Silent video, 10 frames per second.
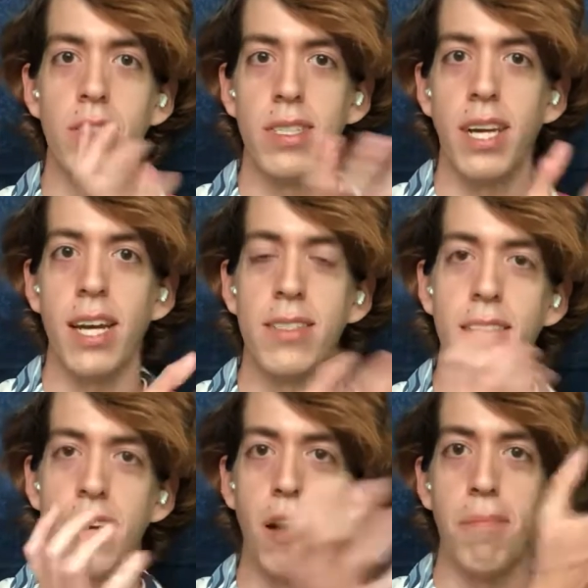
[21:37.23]
kind of
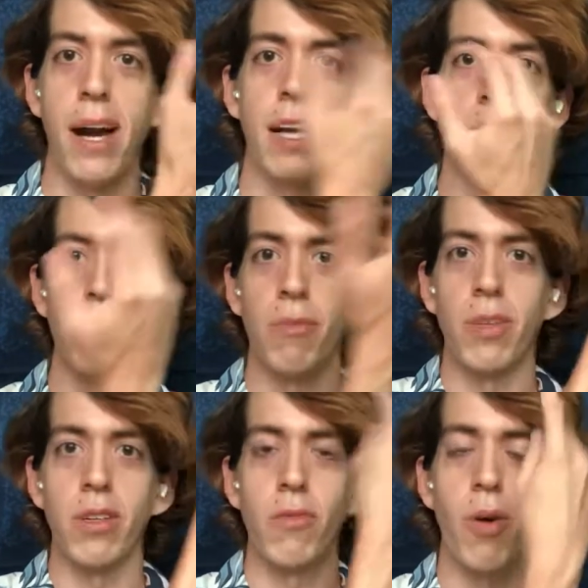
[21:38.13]
stay compact but
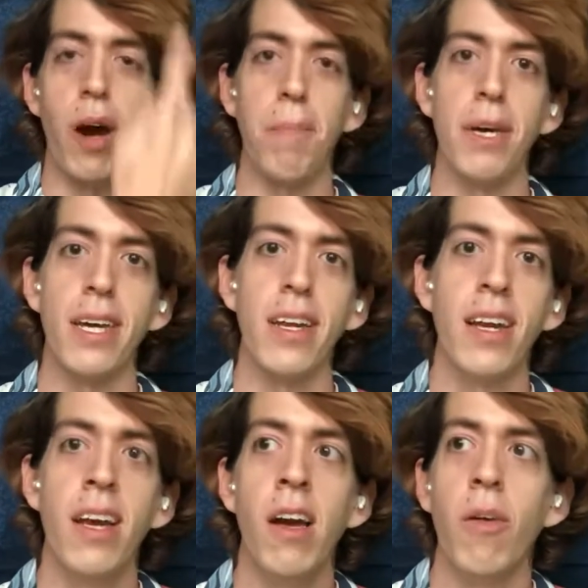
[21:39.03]
would grow up it,
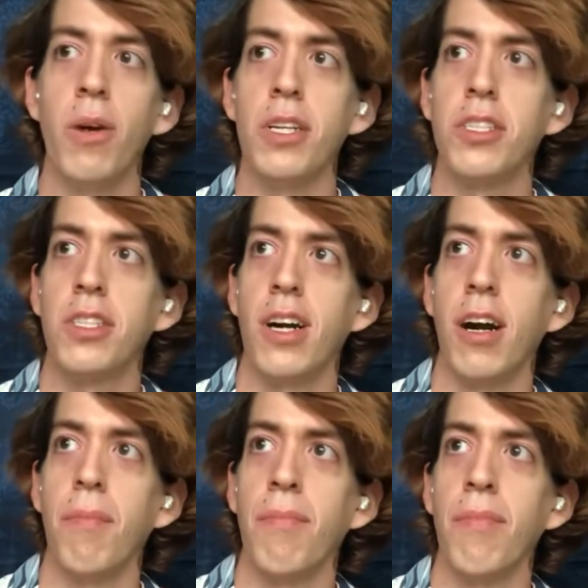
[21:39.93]
which
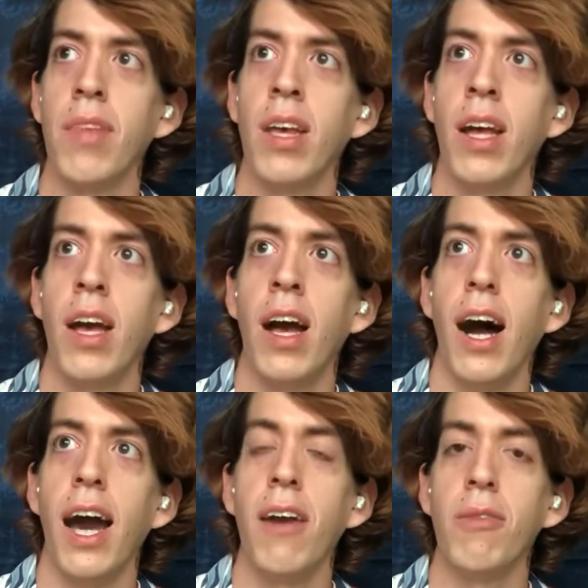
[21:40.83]

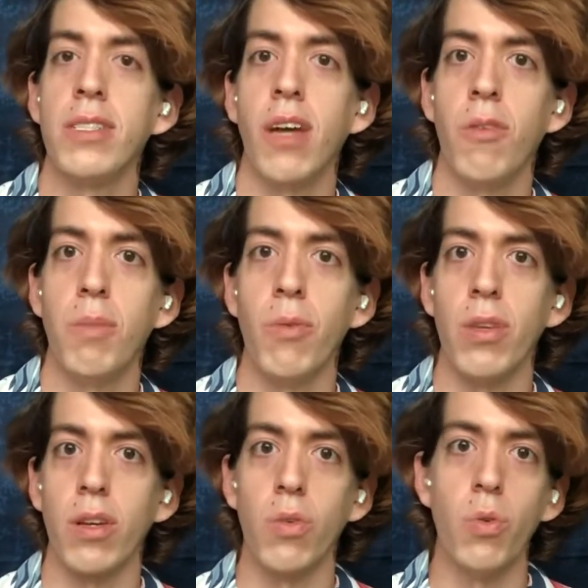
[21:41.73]
I always thought would be
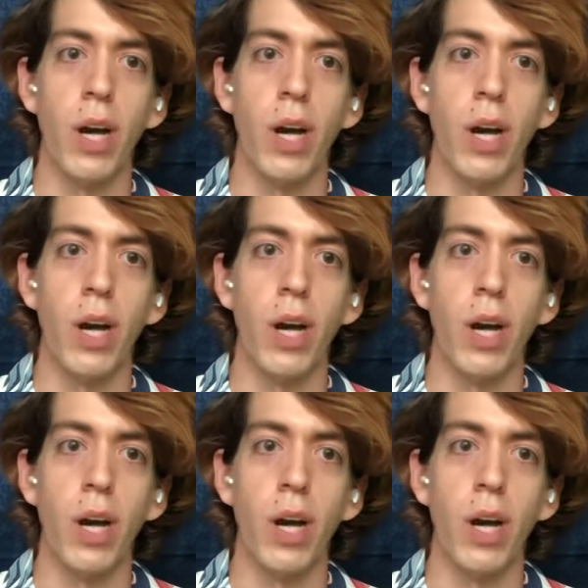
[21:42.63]
really cool.